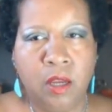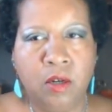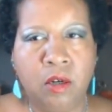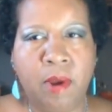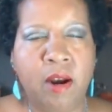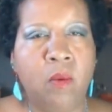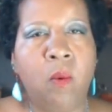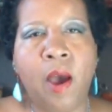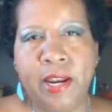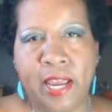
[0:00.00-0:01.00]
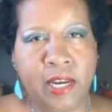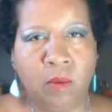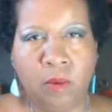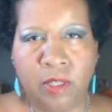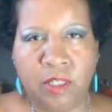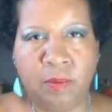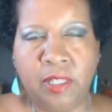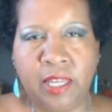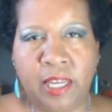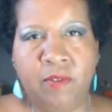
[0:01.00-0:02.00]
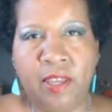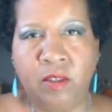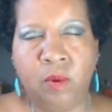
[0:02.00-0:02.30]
No matter what anyone's belief is,